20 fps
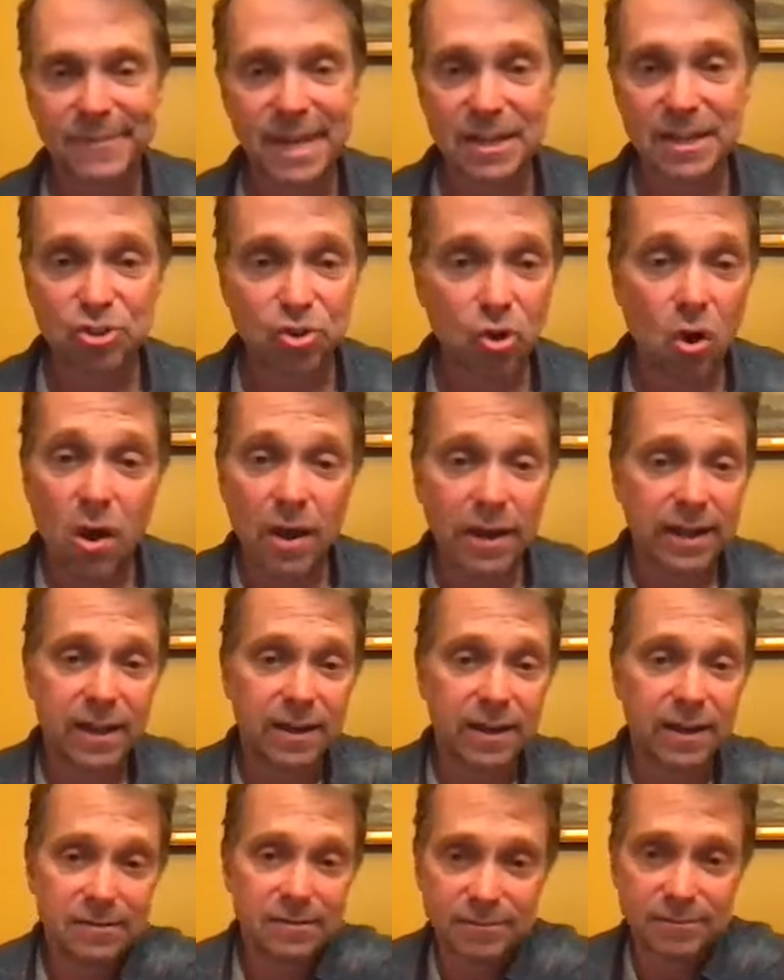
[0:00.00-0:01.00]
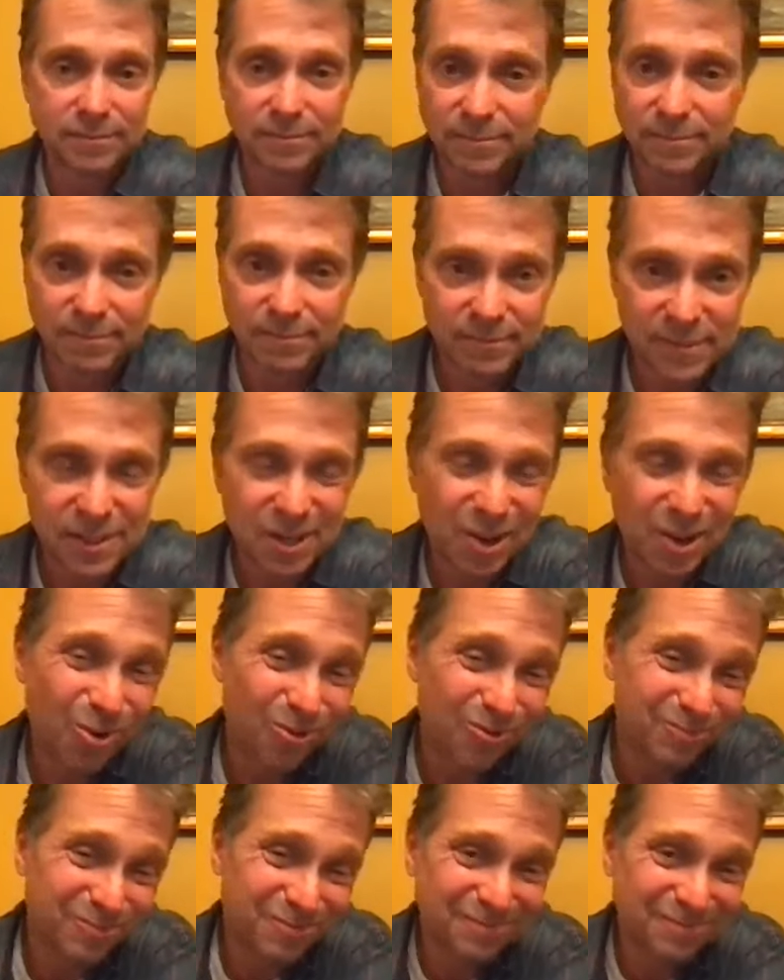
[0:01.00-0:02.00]
and drawing it.
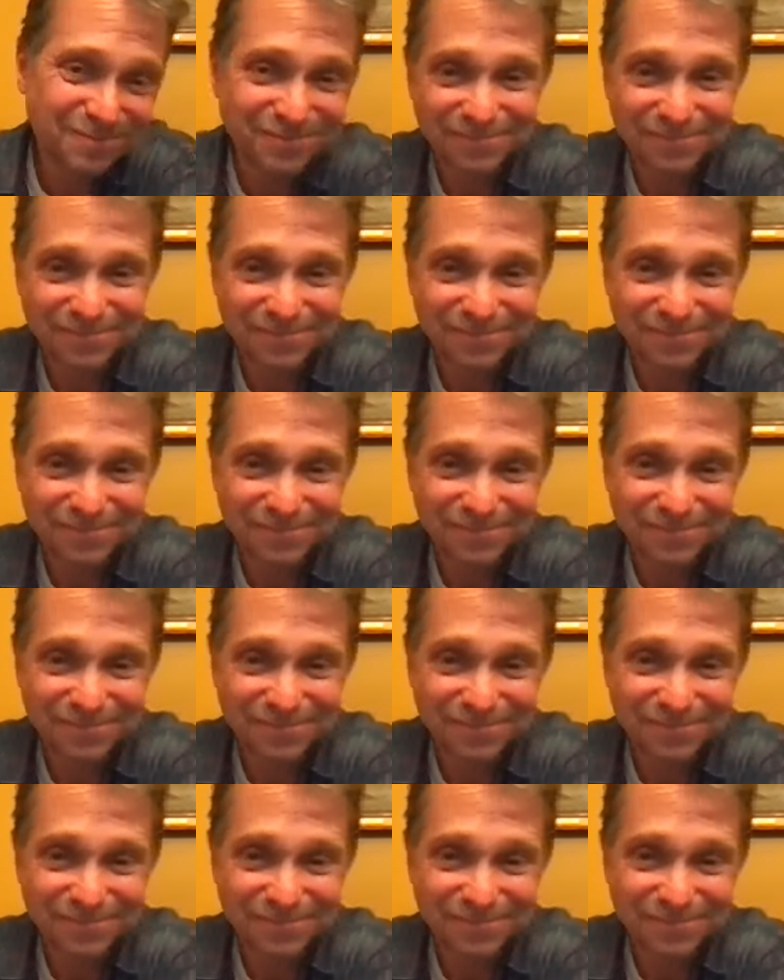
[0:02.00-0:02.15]
So,